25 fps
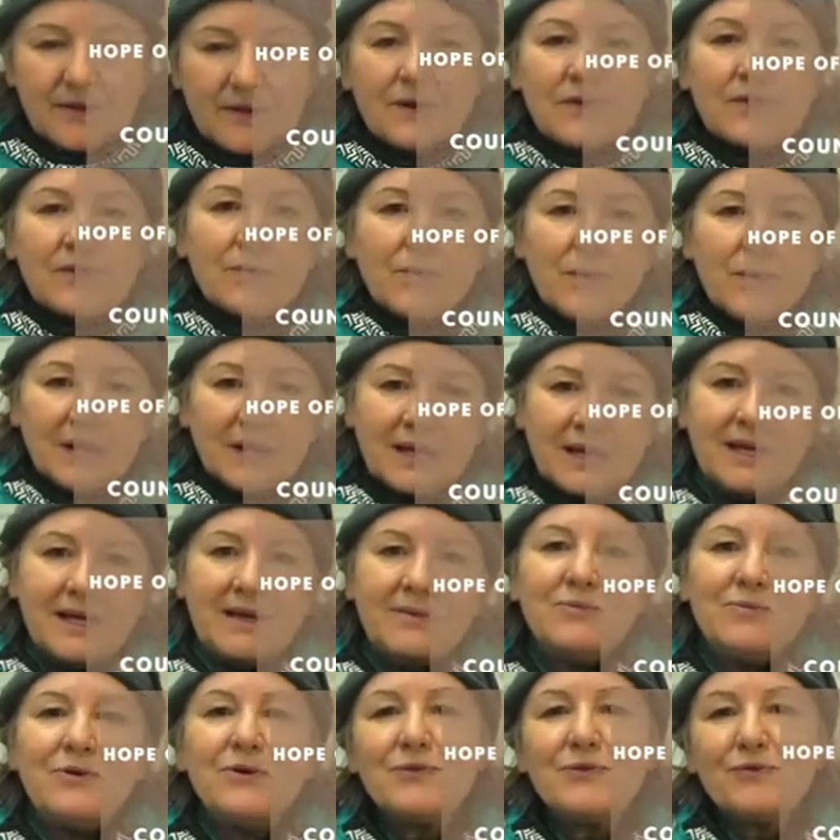The really
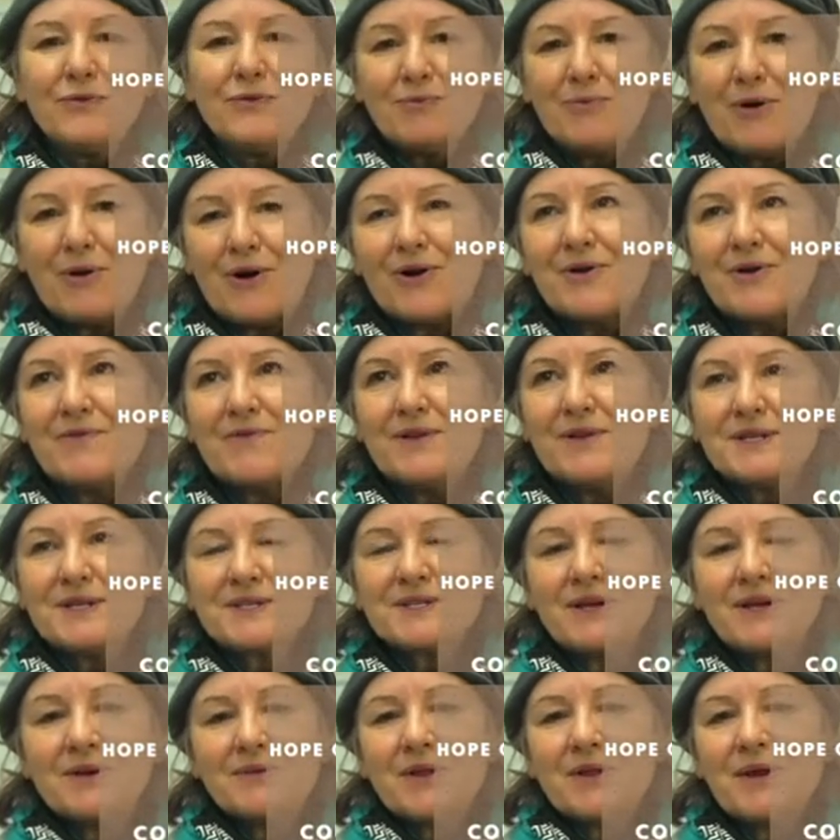beautiful part of this
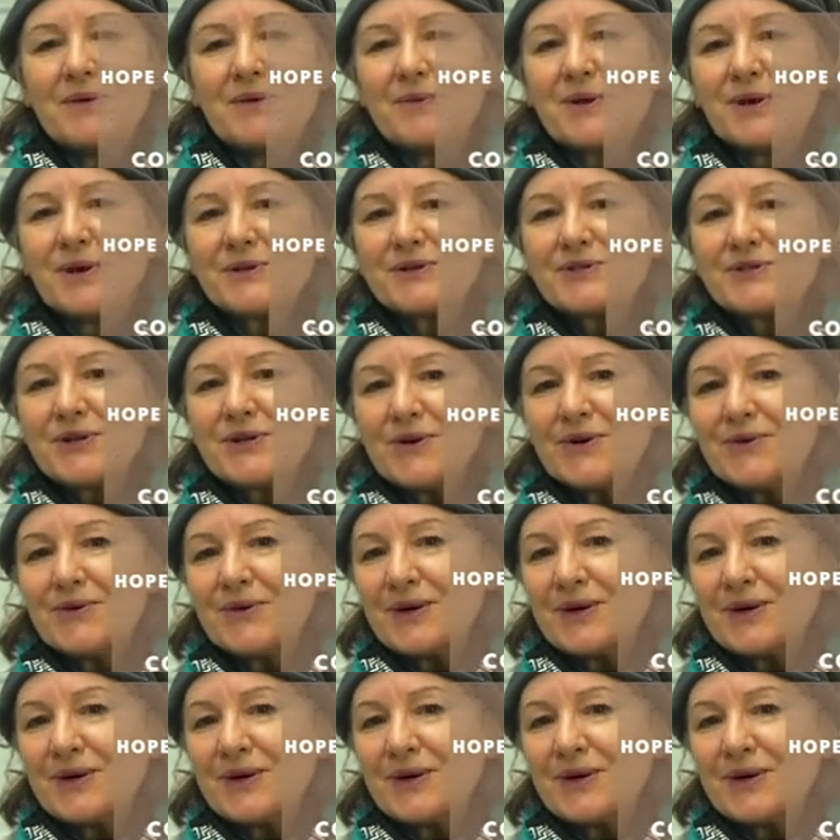that we are so